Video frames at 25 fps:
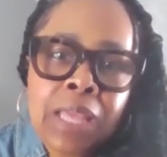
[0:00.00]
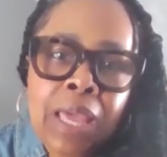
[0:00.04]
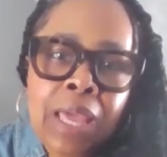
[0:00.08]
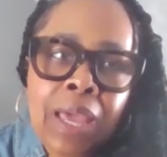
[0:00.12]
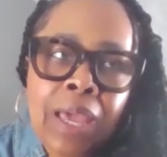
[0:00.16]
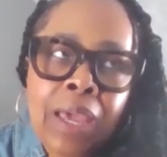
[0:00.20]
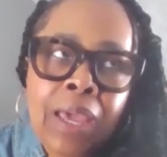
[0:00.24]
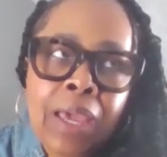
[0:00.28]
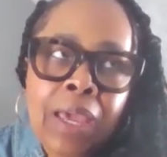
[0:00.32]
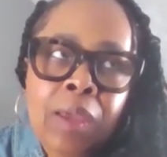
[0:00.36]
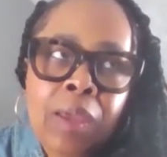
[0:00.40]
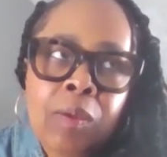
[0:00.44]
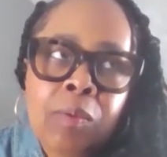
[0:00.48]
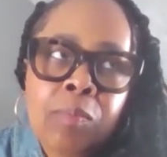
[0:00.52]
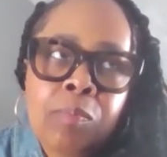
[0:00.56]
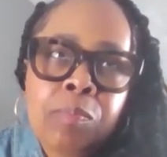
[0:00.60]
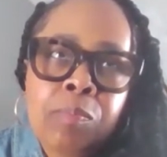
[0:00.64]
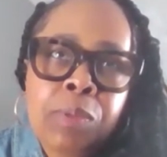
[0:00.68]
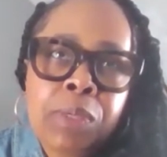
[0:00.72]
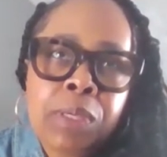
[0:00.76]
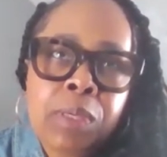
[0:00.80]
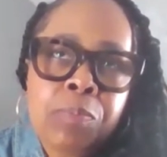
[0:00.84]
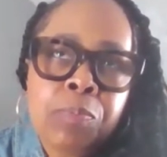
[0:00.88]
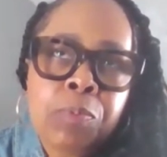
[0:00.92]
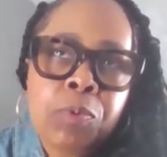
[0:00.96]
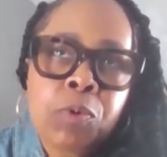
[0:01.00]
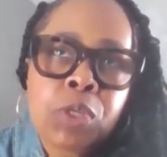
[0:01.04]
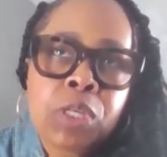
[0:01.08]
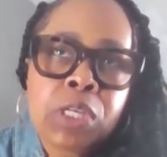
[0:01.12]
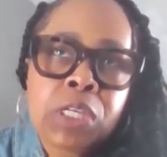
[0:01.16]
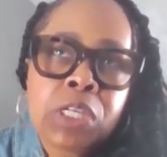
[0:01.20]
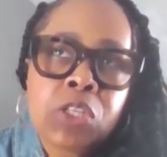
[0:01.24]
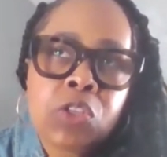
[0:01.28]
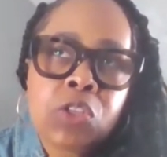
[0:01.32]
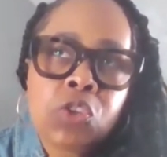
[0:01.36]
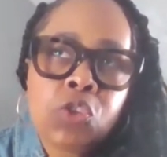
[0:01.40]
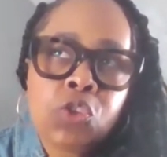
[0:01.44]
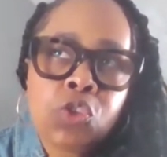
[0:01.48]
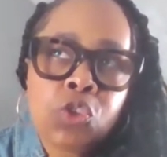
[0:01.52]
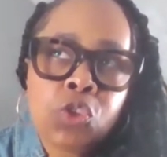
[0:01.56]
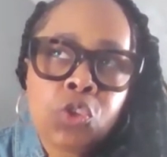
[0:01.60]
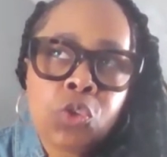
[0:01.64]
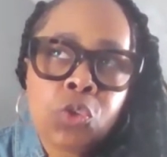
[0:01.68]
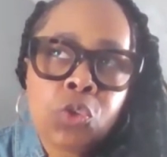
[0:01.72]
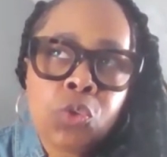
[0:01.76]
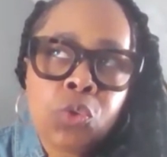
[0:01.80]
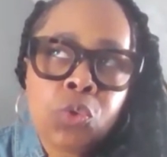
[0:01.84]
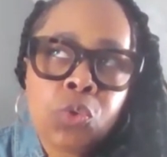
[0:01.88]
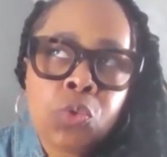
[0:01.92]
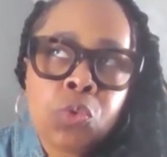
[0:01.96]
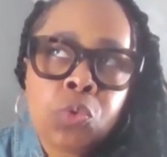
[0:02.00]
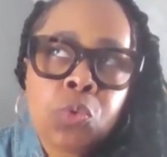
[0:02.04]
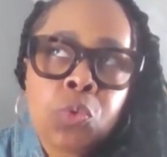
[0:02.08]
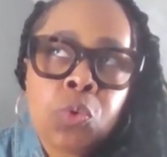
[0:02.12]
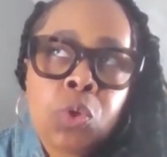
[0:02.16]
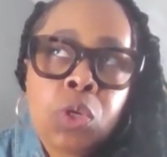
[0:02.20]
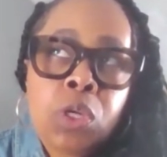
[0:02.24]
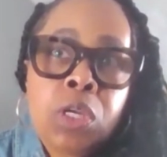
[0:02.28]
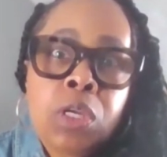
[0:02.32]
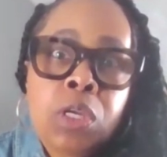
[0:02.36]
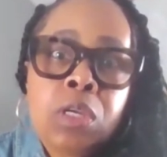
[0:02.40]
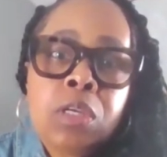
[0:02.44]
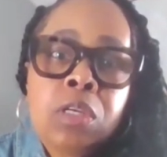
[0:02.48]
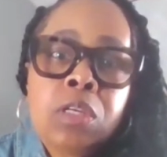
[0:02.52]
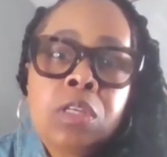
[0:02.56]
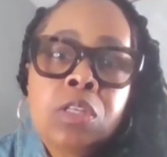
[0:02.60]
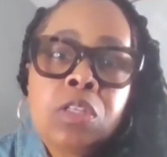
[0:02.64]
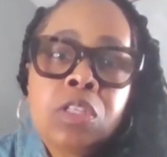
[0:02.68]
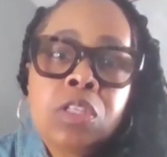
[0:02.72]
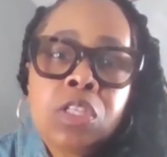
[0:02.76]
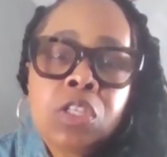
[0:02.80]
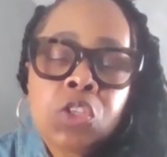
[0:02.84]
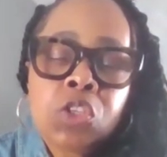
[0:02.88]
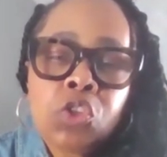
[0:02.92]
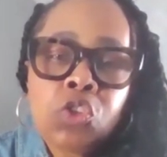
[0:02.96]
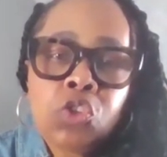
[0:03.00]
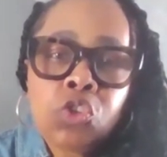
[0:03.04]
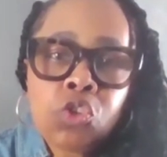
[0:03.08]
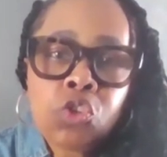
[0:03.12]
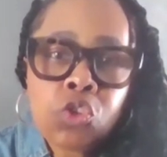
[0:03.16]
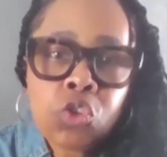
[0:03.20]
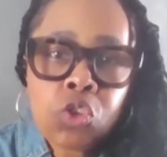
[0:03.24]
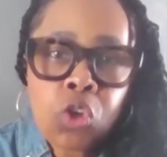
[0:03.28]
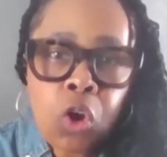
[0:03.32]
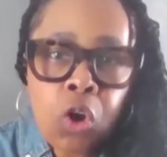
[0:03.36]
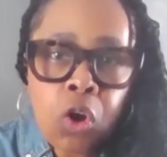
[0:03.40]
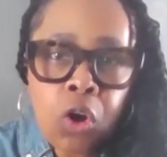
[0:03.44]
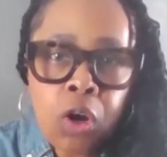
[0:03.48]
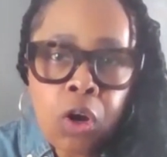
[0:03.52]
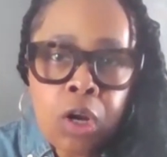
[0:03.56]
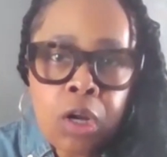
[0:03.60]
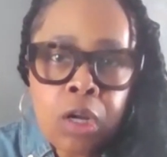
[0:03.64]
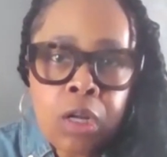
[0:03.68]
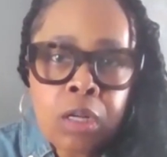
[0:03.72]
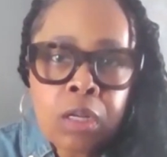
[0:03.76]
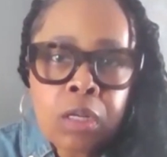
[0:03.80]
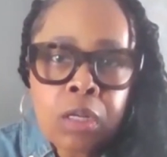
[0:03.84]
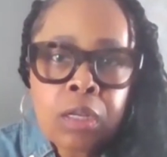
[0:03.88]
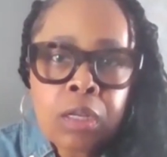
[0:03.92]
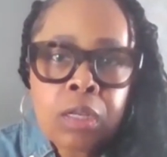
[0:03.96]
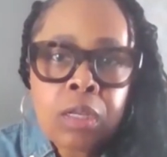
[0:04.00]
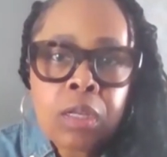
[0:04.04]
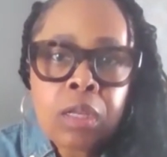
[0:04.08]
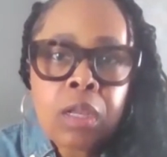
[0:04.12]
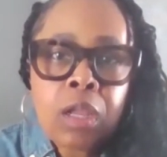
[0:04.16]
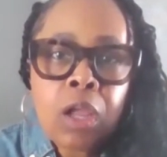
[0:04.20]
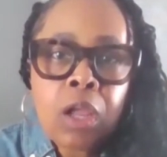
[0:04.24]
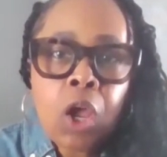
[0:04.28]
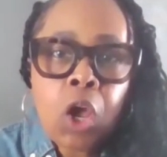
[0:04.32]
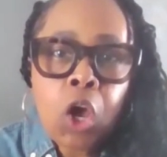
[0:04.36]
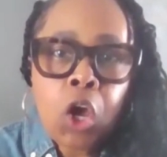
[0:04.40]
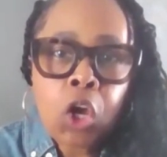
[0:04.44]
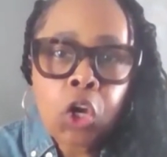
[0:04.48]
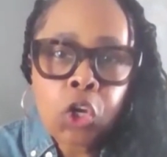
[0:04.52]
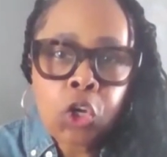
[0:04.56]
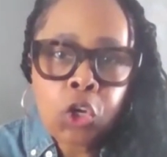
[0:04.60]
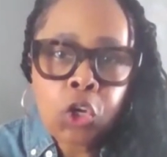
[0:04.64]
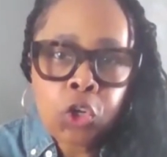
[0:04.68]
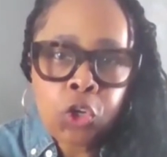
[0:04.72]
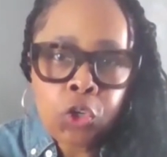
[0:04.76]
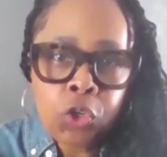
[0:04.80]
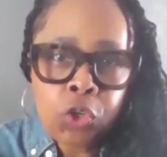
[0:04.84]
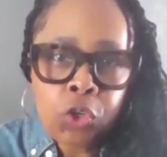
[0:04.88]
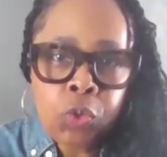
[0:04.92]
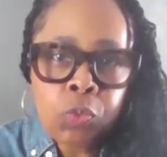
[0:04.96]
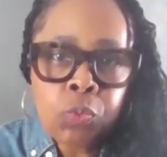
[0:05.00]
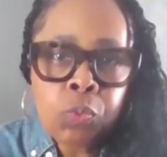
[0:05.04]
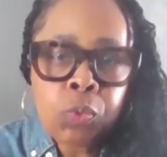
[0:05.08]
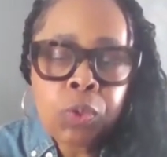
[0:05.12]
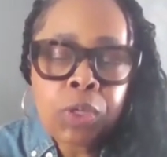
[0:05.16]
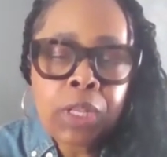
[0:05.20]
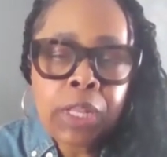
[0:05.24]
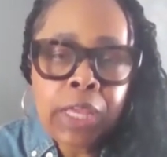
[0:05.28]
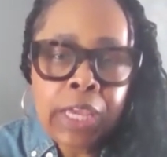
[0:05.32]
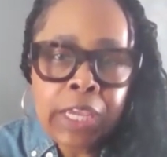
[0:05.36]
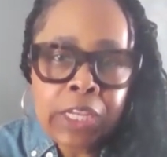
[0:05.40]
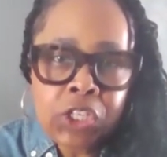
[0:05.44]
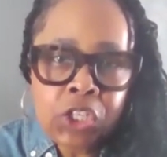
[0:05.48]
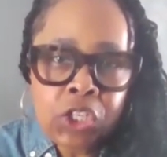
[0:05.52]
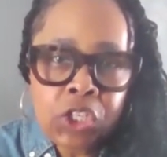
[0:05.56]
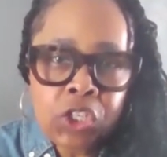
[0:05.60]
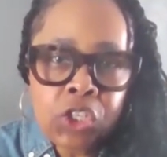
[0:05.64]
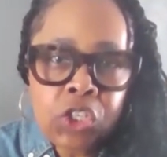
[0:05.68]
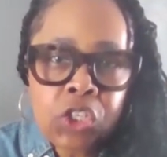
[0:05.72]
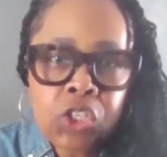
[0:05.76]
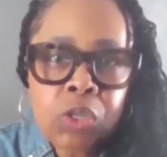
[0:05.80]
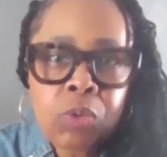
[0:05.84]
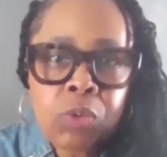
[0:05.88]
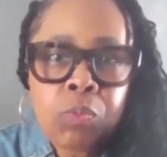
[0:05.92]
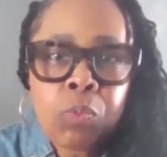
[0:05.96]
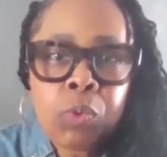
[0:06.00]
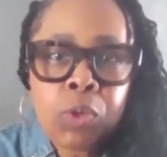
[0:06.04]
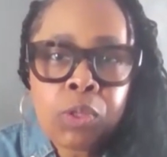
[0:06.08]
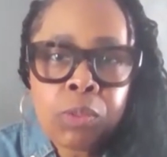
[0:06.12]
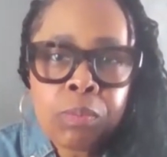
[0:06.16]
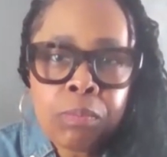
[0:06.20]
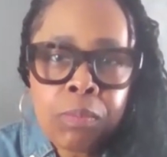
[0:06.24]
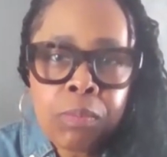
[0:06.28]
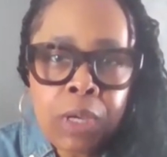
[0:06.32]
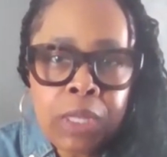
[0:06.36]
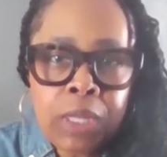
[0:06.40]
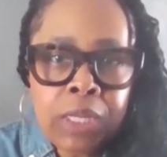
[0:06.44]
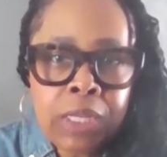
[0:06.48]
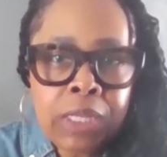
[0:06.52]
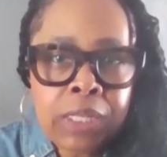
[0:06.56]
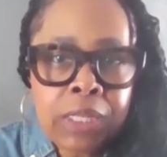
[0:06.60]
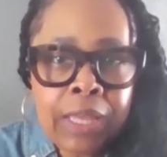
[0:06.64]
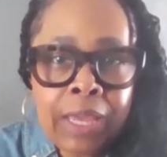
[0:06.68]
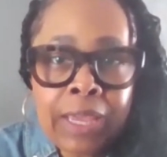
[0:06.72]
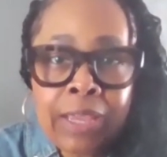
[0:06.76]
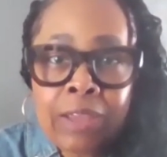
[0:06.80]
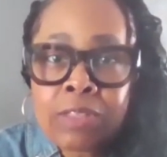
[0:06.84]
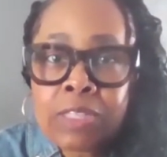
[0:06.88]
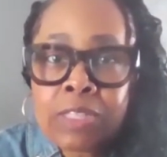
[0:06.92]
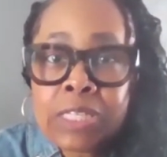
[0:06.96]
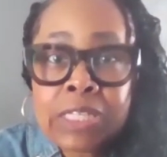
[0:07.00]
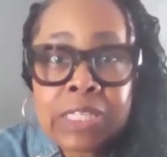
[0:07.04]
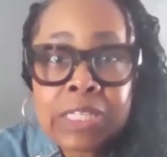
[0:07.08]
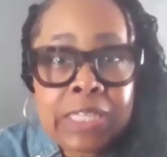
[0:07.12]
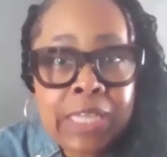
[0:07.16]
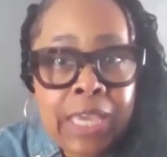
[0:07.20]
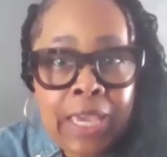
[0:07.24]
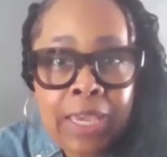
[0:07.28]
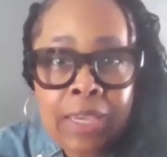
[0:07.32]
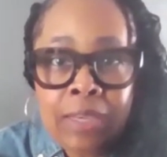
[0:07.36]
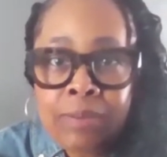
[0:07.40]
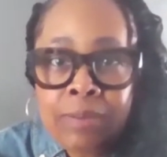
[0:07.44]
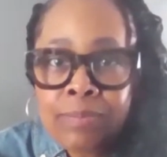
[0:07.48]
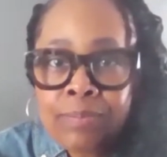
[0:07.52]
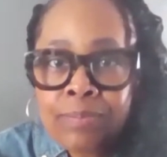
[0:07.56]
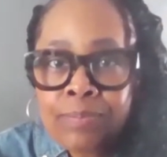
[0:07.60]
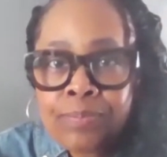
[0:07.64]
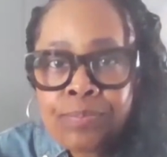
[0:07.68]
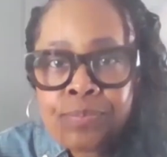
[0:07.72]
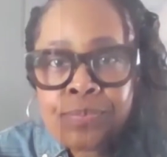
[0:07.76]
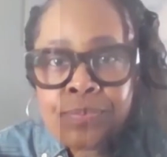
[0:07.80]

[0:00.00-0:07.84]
that people can do to start a good relationship with money, like today?